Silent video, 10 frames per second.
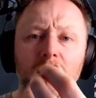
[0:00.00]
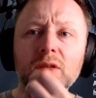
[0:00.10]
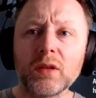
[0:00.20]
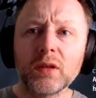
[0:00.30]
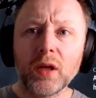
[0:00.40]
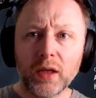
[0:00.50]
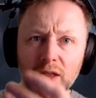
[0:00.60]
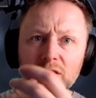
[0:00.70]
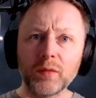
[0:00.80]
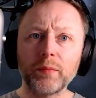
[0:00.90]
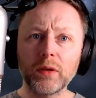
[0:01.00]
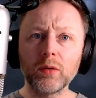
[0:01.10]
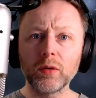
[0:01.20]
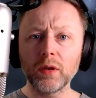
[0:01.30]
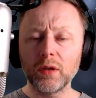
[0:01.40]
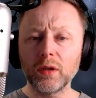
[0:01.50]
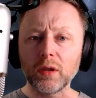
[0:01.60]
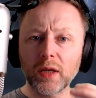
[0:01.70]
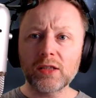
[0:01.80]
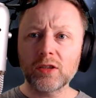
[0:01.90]
Goes, uh, gets some Pecora,
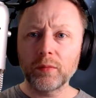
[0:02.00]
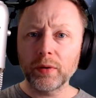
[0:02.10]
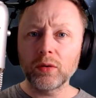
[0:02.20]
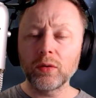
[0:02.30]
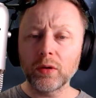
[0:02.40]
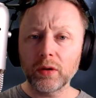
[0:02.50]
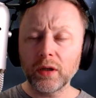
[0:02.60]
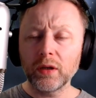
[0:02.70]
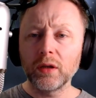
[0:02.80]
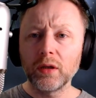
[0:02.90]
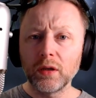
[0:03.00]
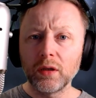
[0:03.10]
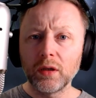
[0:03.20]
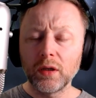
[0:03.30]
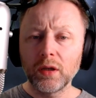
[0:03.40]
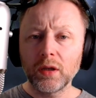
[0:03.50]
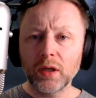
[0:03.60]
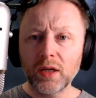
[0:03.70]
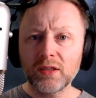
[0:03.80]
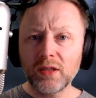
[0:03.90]
gets some Pecora, right?
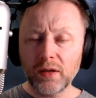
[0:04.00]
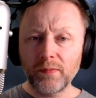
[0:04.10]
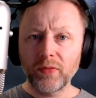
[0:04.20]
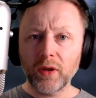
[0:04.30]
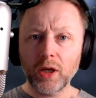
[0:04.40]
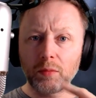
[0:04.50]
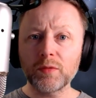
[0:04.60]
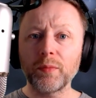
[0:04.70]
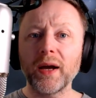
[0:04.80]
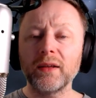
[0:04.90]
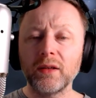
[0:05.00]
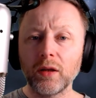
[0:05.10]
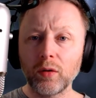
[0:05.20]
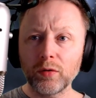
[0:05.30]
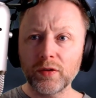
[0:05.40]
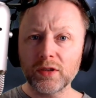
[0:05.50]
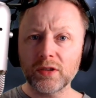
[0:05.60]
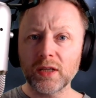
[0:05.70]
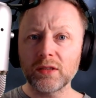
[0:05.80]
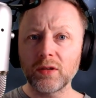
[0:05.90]
Eats it, comes back to the office,
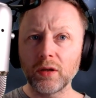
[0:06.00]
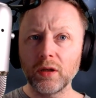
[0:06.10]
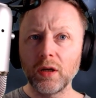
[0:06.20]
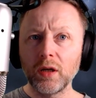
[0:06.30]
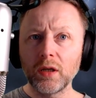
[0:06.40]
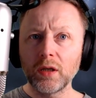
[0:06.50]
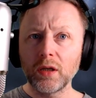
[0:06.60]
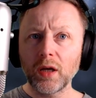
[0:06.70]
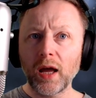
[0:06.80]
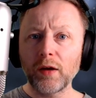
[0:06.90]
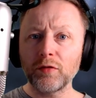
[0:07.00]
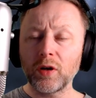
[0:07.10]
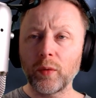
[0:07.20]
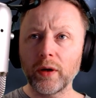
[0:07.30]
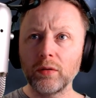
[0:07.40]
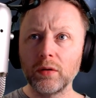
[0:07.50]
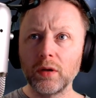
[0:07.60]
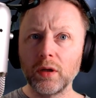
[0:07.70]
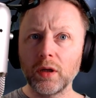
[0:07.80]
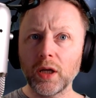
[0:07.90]
sits down. After a while,
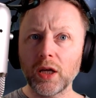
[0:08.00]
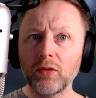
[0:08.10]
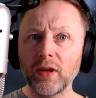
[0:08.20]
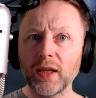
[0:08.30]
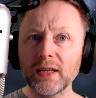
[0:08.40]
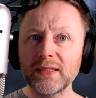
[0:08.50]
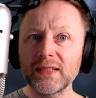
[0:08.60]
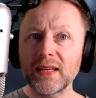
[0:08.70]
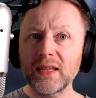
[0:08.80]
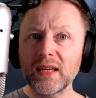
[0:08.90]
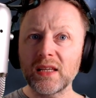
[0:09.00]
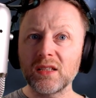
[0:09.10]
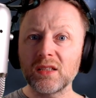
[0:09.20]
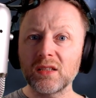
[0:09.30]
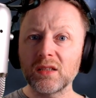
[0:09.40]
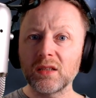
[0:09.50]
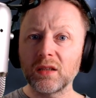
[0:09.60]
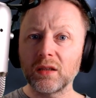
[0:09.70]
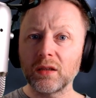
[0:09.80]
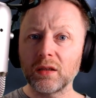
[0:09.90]
he realises he needs,
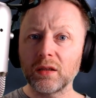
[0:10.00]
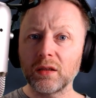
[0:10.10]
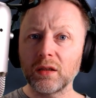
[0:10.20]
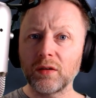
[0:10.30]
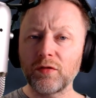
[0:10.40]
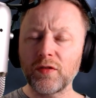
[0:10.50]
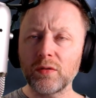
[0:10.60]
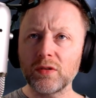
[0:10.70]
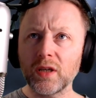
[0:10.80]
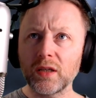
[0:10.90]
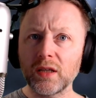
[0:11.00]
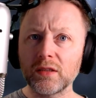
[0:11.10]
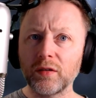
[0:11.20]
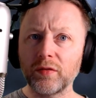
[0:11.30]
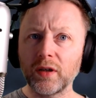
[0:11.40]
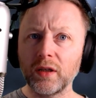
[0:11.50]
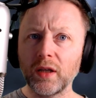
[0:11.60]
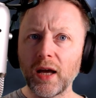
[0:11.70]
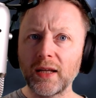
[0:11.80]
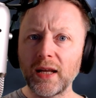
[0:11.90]
he feels that he needs a
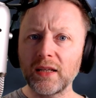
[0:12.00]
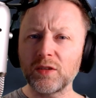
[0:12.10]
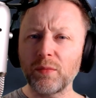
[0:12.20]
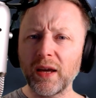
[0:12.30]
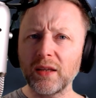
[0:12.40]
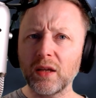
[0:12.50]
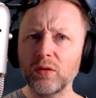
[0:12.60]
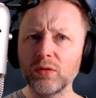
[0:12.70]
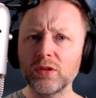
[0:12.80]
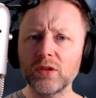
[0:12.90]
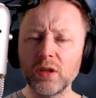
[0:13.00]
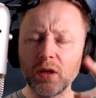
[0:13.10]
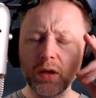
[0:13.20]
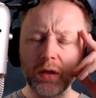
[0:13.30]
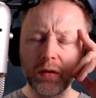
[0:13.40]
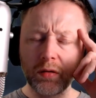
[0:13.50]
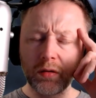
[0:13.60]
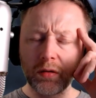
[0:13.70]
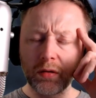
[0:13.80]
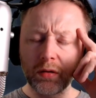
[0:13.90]
fart, and in his mind he goes,
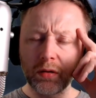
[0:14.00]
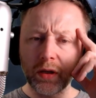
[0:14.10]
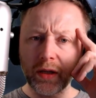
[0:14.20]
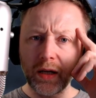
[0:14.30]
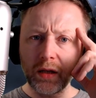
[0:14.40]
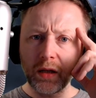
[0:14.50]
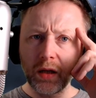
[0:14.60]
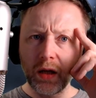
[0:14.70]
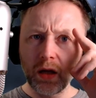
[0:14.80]
like that.